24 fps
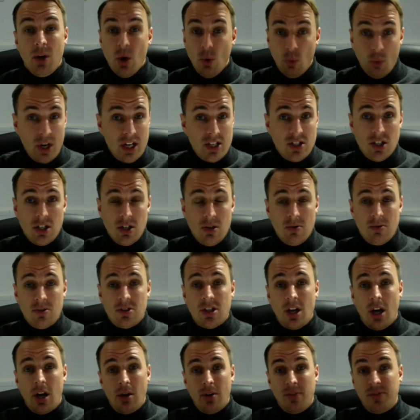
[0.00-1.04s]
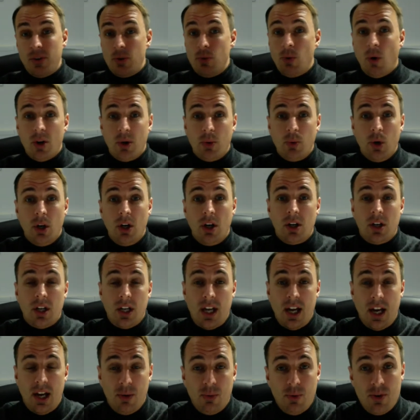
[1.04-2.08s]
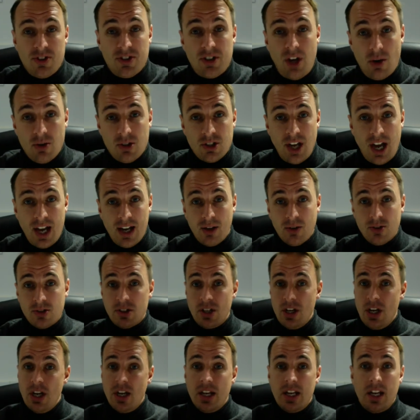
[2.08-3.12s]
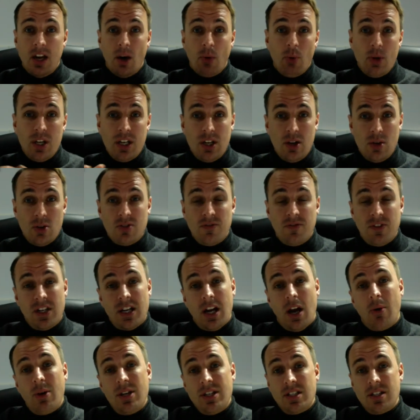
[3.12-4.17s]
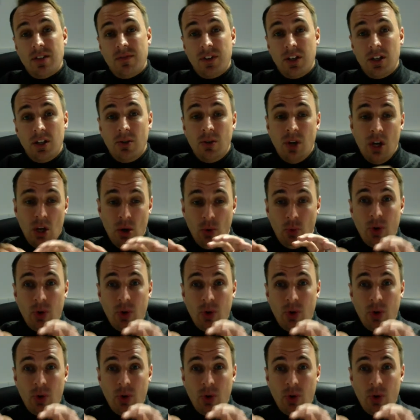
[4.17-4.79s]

We do. So if you want to work with Sales, we use video interview.